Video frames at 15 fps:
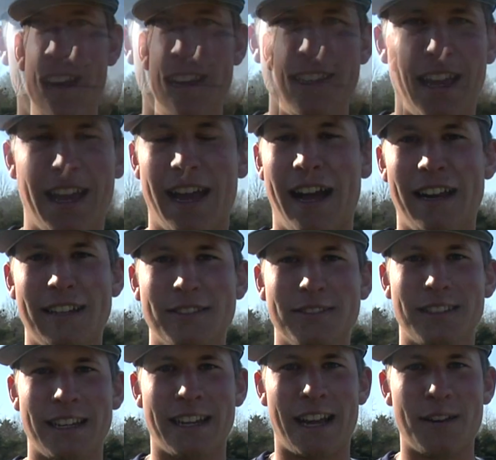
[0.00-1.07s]
Yeah, I didn't
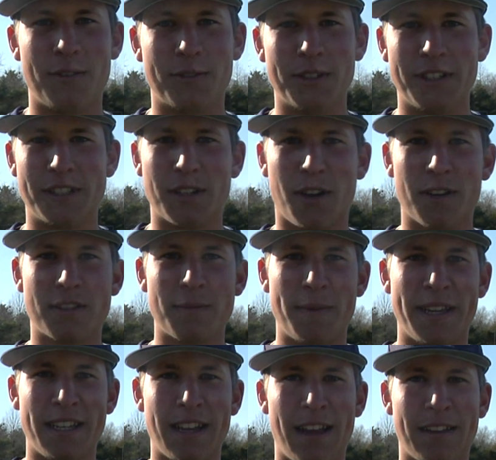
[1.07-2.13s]
think anyone really talked to
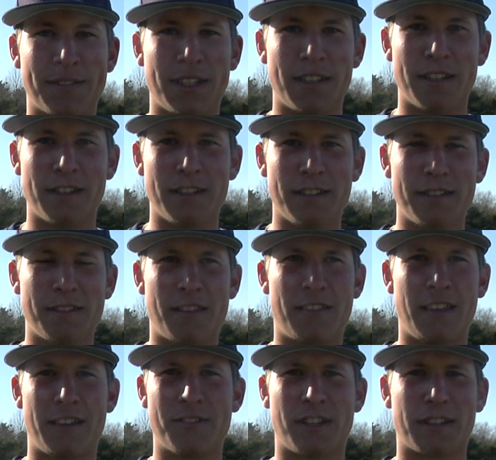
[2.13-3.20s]
me after the
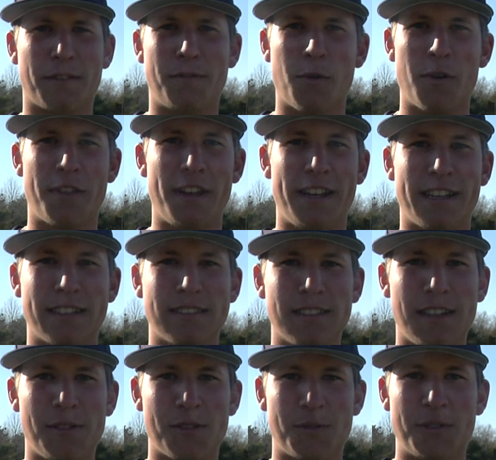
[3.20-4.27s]
fourth inning.
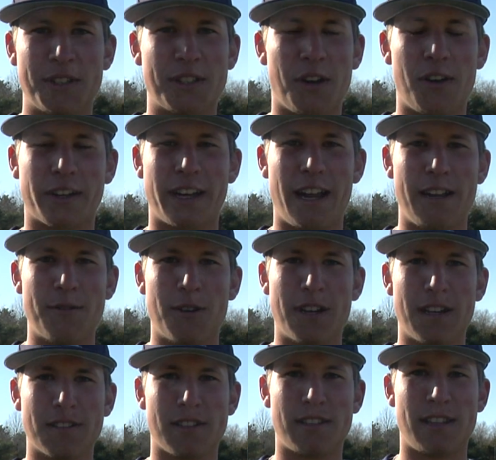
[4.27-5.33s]
I wasn't really talking to anyone.
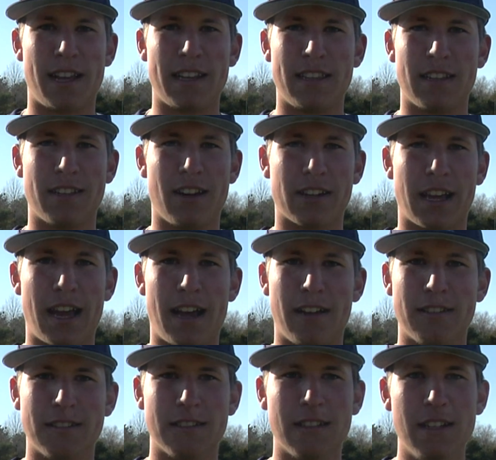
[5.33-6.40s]
I was staying in the dugout
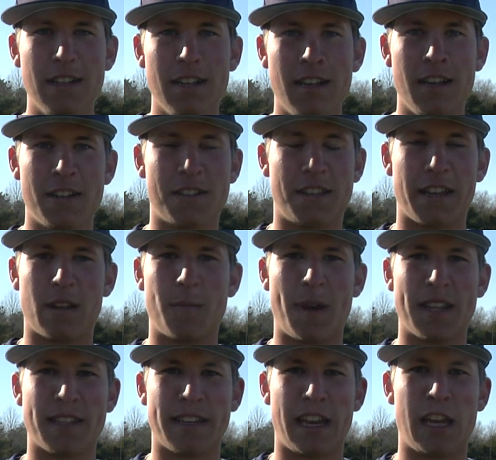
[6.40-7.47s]
and just thinking
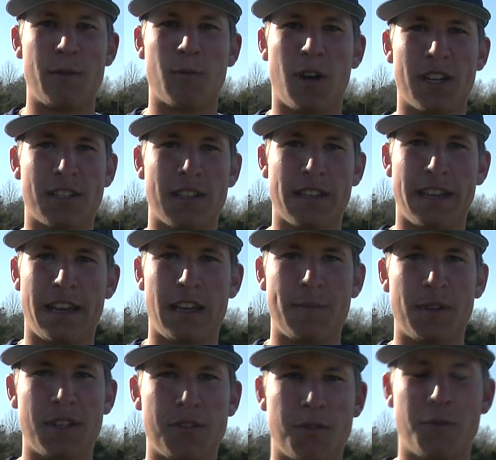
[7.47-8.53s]
about the game, watching the game,
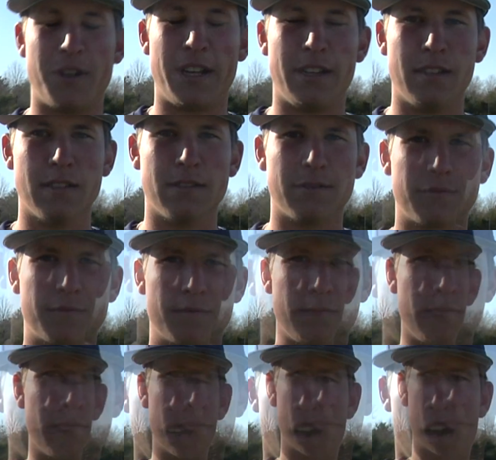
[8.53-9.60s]
enjoying it.
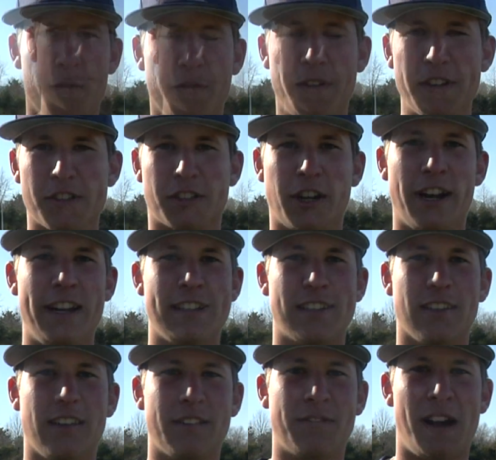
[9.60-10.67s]
Feels great
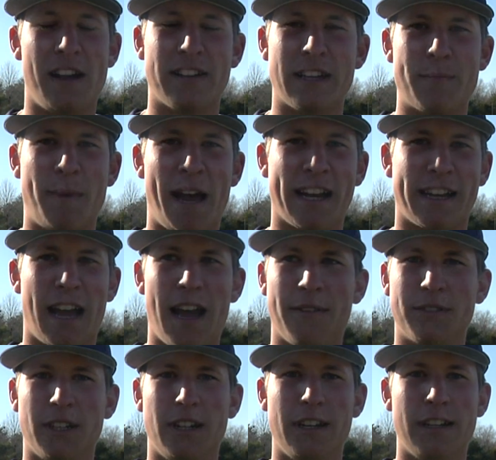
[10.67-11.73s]
to like finally get back
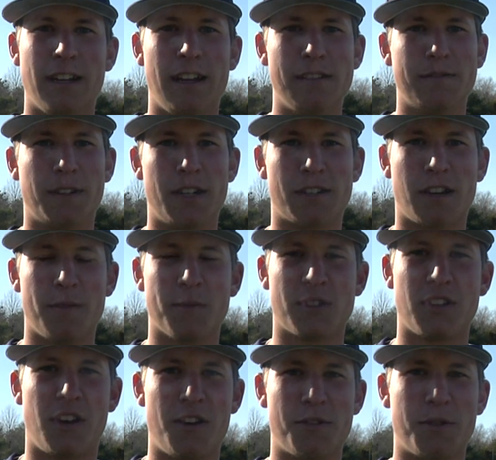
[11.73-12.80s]
after it. First couple
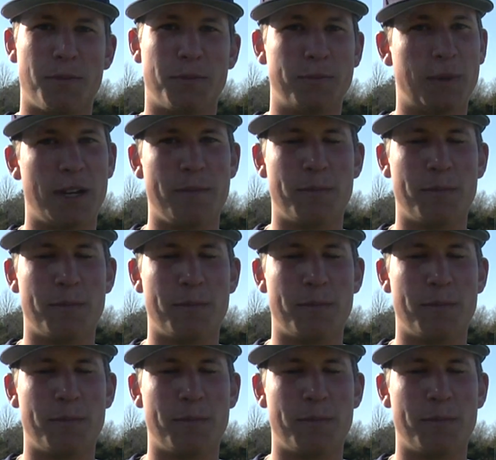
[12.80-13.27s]
starts were pretty